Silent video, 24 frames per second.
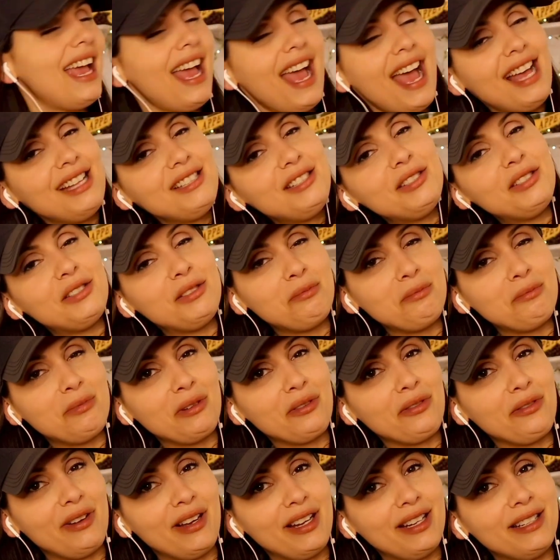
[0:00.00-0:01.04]
and super
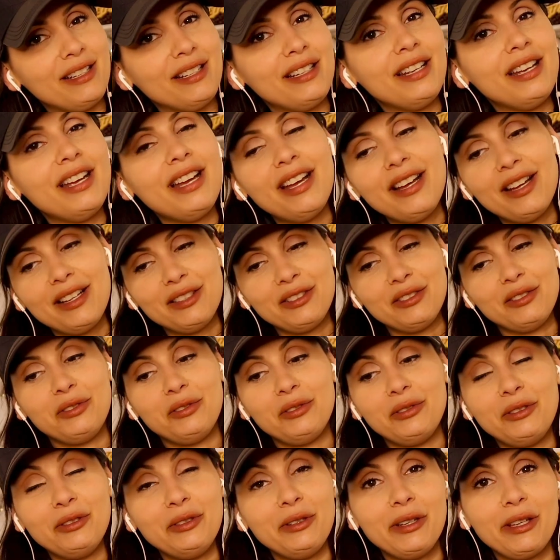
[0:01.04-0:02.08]
fun to
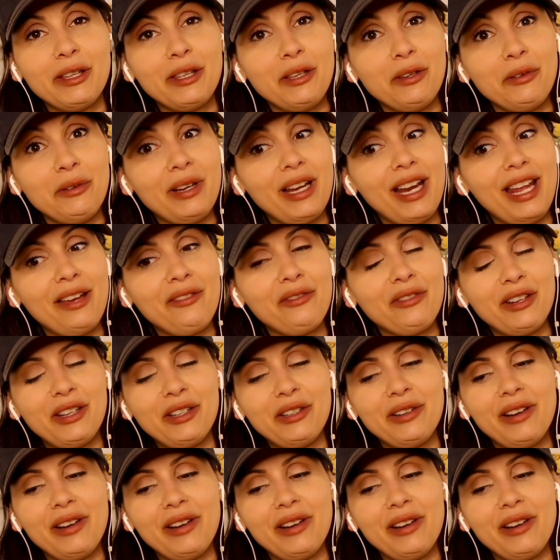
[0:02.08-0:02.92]
do a Q&A for you